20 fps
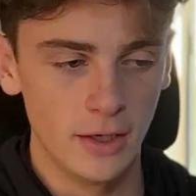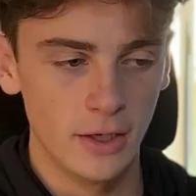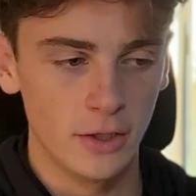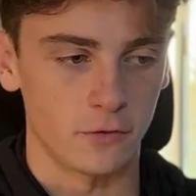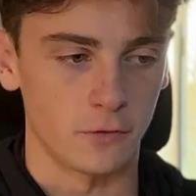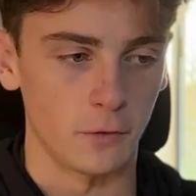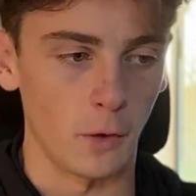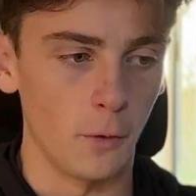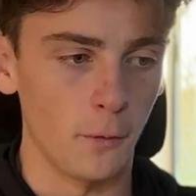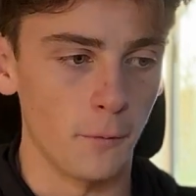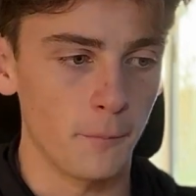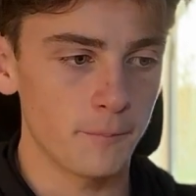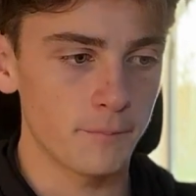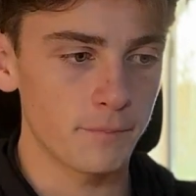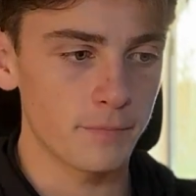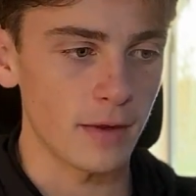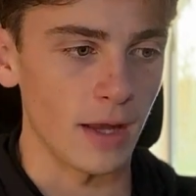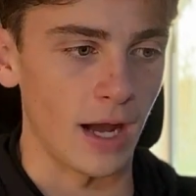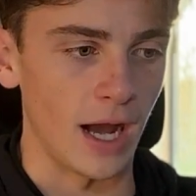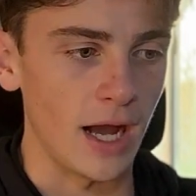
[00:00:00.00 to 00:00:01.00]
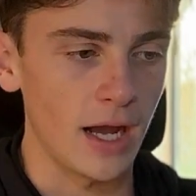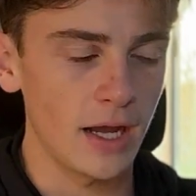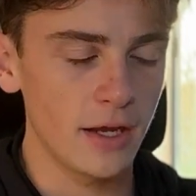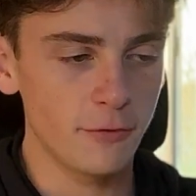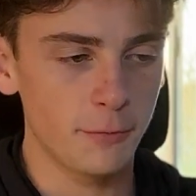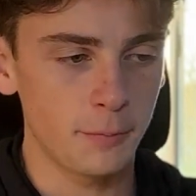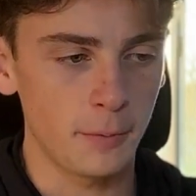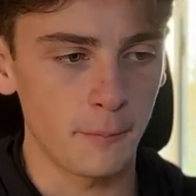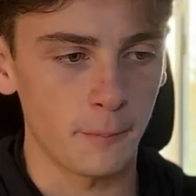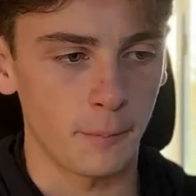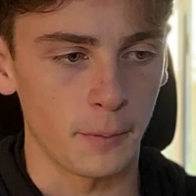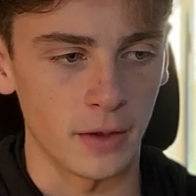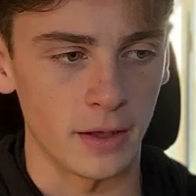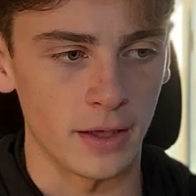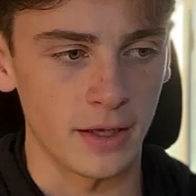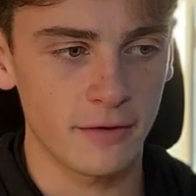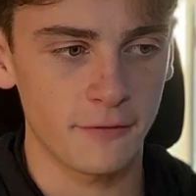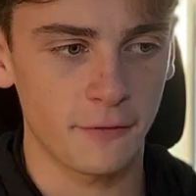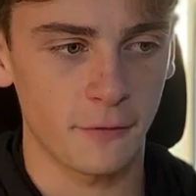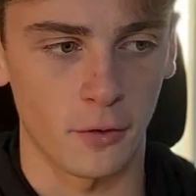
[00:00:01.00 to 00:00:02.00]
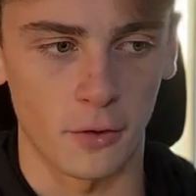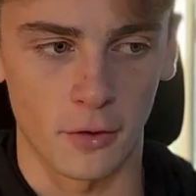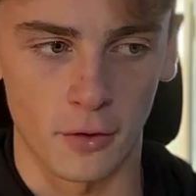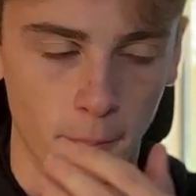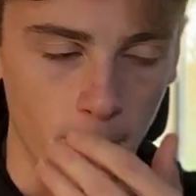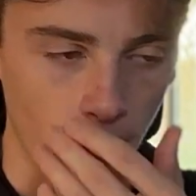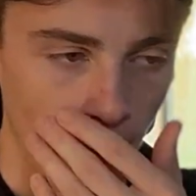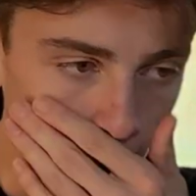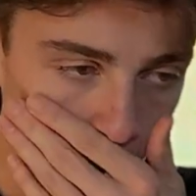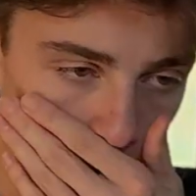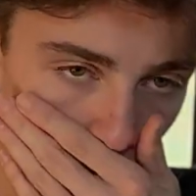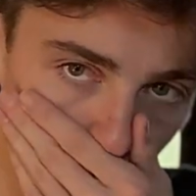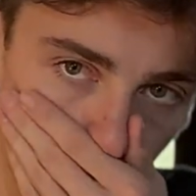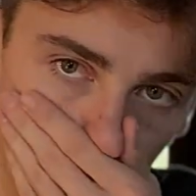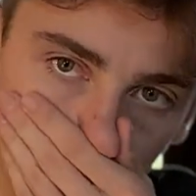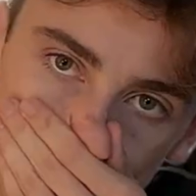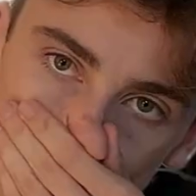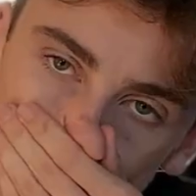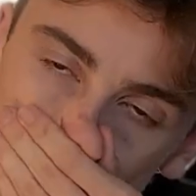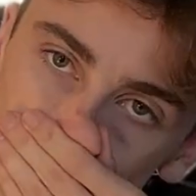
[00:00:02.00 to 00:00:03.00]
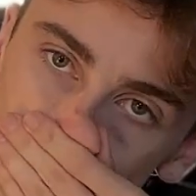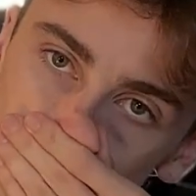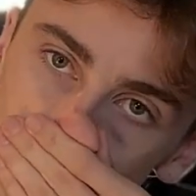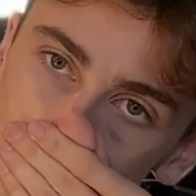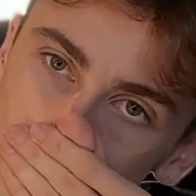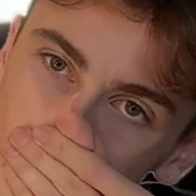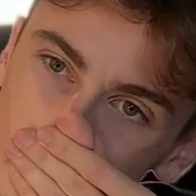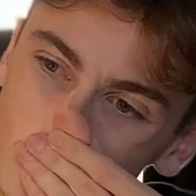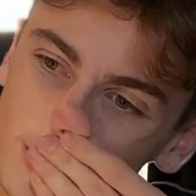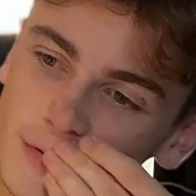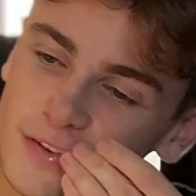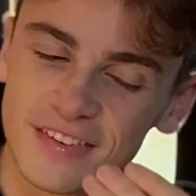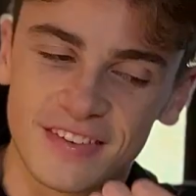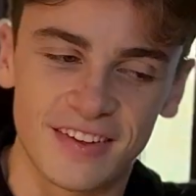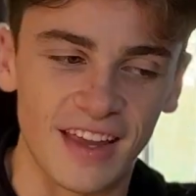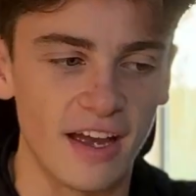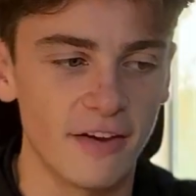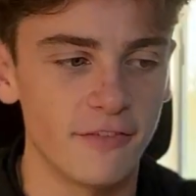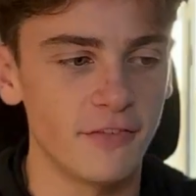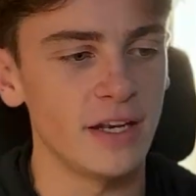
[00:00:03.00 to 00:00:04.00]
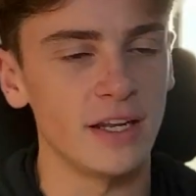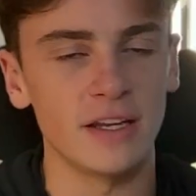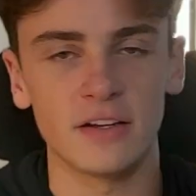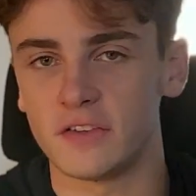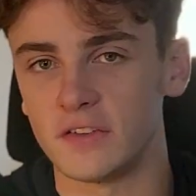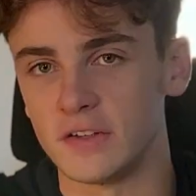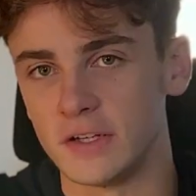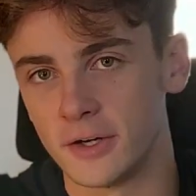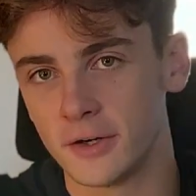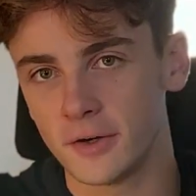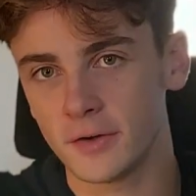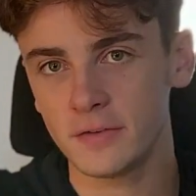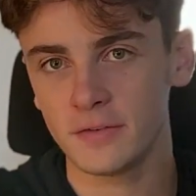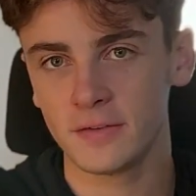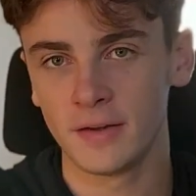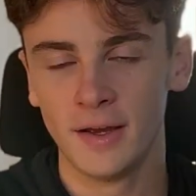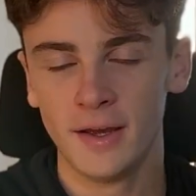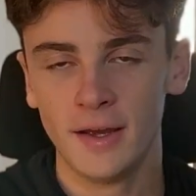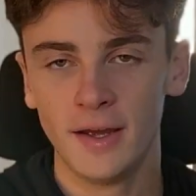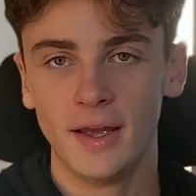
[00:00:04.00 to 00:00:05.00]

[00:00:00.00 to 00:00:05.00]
So I've been playing for about 7-ish years,